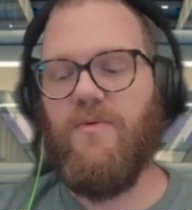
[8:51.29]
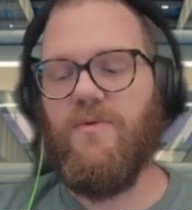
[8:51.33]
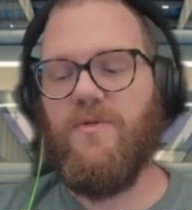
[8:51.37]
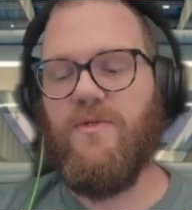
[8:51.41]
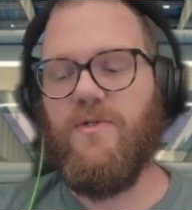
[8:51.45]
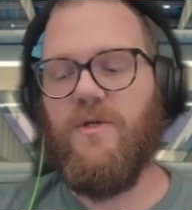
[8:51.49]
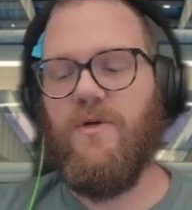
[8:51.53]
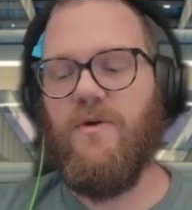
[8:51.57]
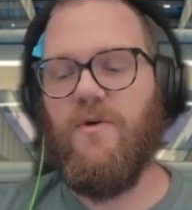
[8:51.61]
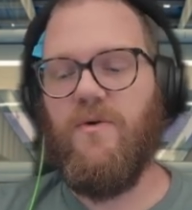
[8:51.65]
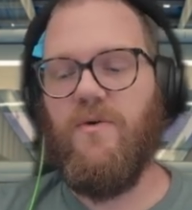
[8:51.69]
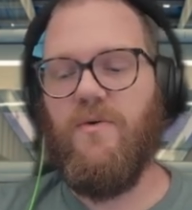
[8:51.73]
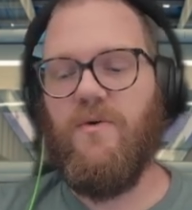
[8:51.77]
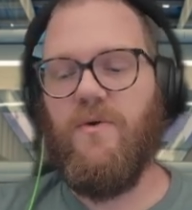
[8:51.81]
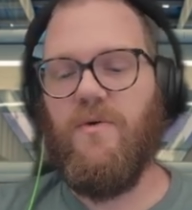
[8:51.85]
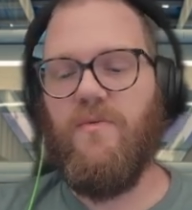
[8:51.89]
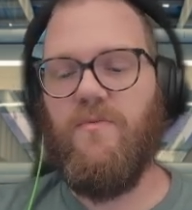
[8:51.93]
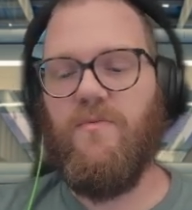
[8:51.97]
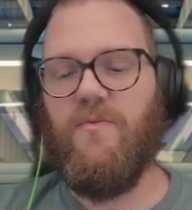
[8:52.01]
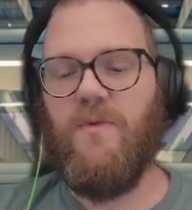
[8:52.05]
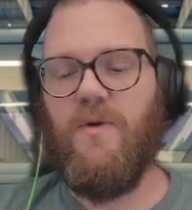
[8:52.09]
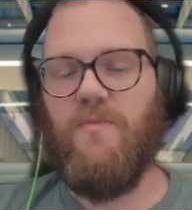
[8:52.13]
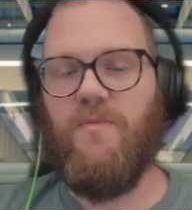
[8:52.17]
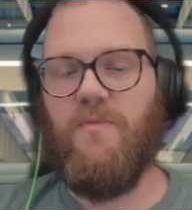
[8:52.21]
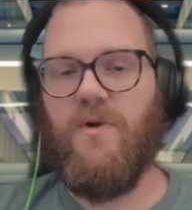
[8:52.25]
So
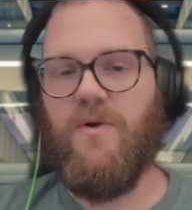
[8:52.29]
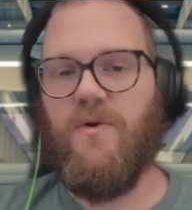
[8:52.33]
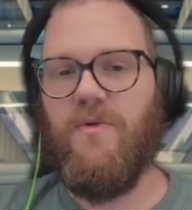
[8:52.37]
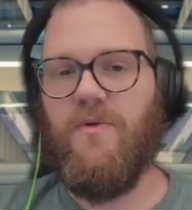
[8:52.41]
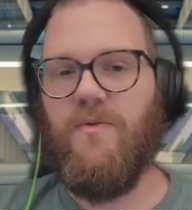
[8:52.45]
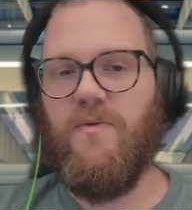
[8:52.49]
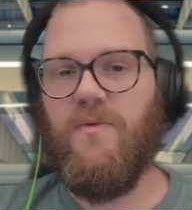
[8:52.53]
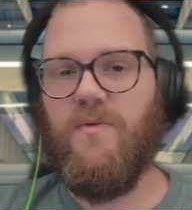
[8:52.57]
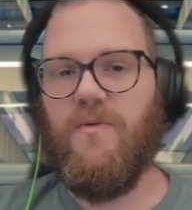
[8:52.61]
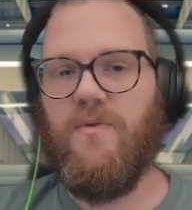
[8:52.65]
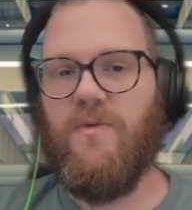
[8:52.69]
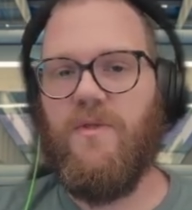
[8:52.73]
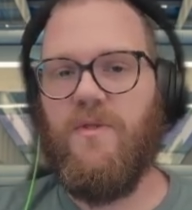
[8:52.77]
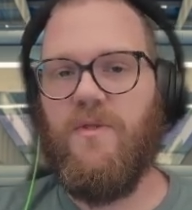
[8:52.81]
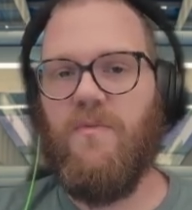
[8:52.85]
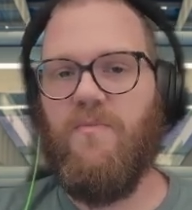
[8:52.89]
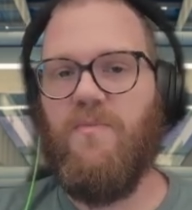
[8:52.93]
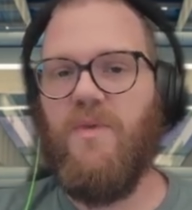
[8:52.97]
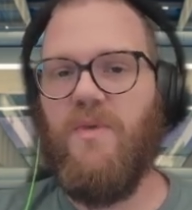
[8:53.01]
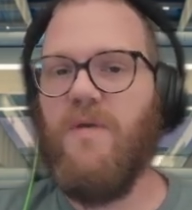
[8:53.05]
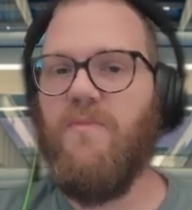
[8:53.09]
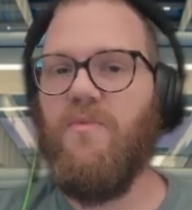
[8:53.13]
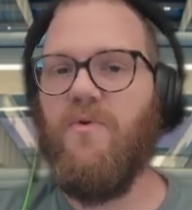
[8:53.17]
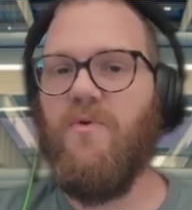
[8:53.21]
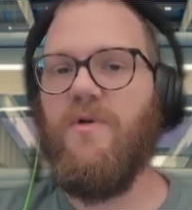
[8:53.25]
remember, the
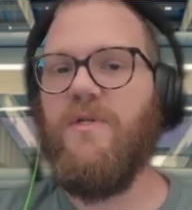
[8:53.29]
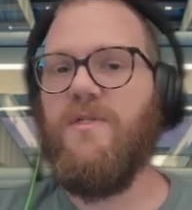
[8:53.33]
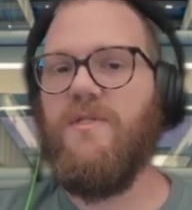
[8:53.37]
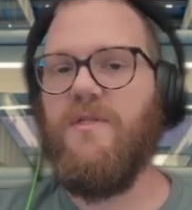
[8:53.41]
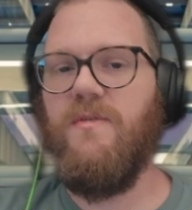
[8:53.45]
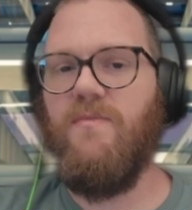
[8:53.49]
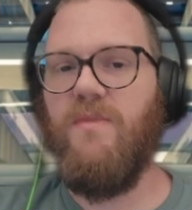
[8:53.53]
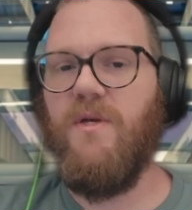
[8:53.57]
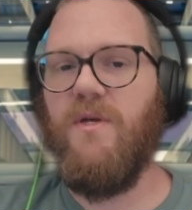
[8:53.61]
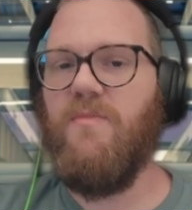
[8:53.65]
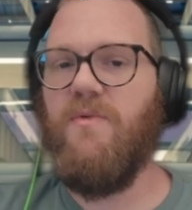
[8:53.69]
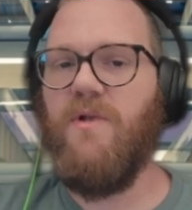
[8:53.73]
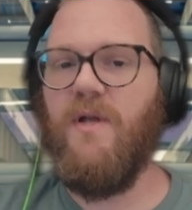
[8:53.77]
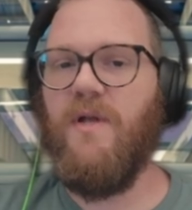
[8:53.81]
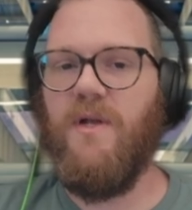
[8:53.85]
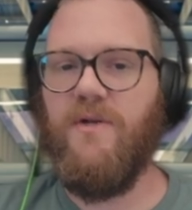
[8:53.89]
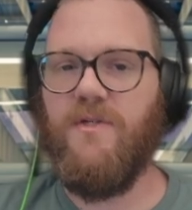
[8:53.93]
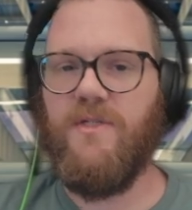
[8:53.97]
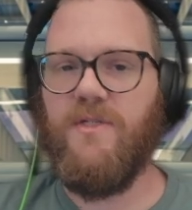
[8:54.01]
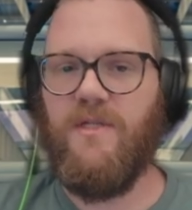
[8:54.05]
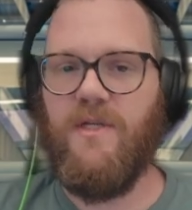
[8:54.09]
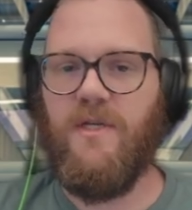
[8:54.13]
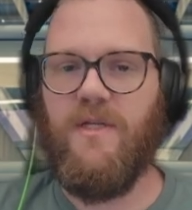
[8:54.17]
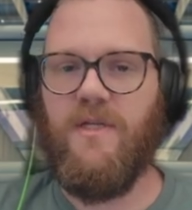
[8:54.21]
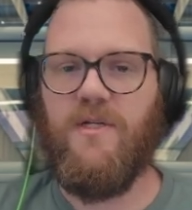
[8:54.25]
big boys, the big players
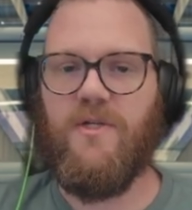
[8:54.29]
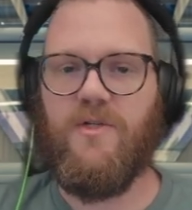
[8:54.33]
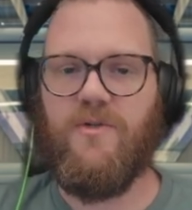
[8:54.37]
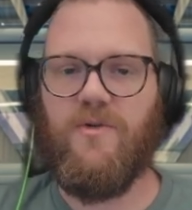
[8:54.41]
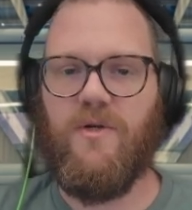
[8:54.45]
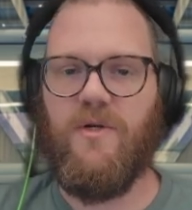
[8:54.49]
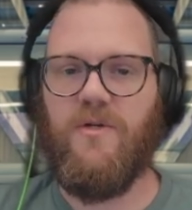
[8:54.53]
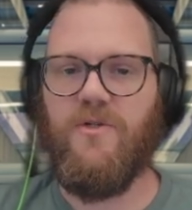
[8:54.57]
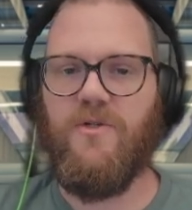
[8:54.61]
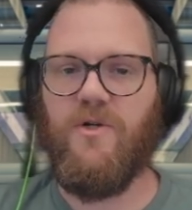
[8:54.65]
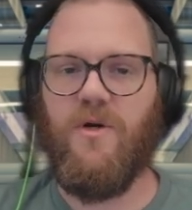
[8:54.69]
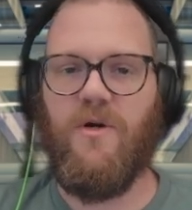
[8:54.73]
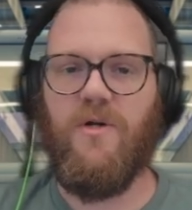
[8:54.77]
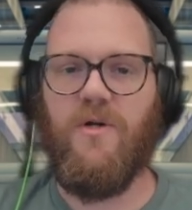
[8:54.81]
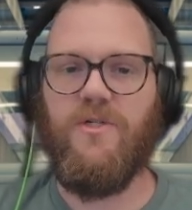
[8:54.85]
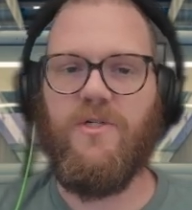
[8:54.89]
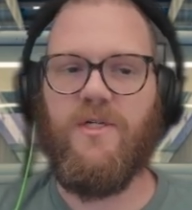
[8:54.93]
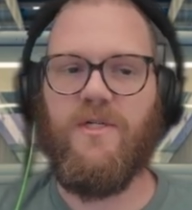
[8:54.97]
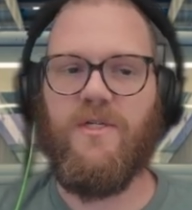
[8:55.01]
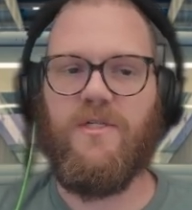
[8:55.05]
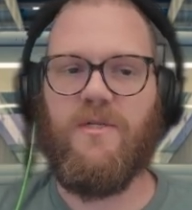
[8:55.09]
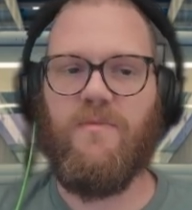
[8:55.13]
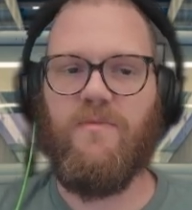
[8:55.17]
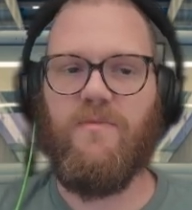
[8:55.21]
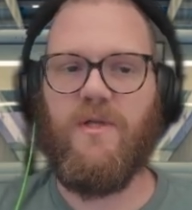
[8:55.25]
in the industry are charging
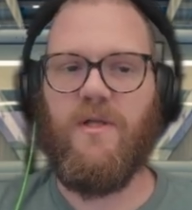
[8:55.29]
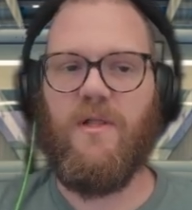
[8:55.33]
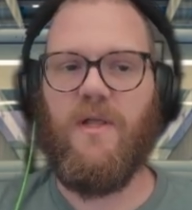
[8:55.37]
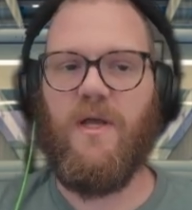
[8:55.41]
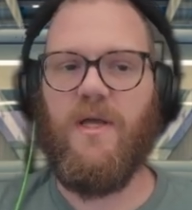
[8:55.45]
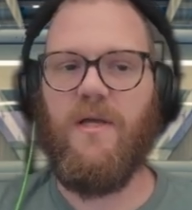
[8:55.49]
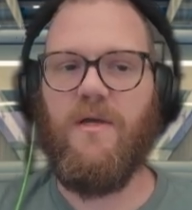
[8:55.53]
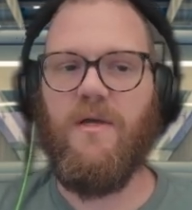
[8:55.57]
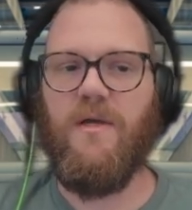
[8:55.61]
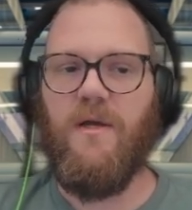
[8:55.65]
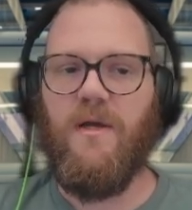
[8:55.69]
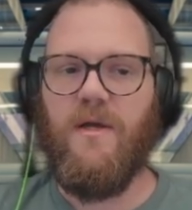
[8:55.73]
something like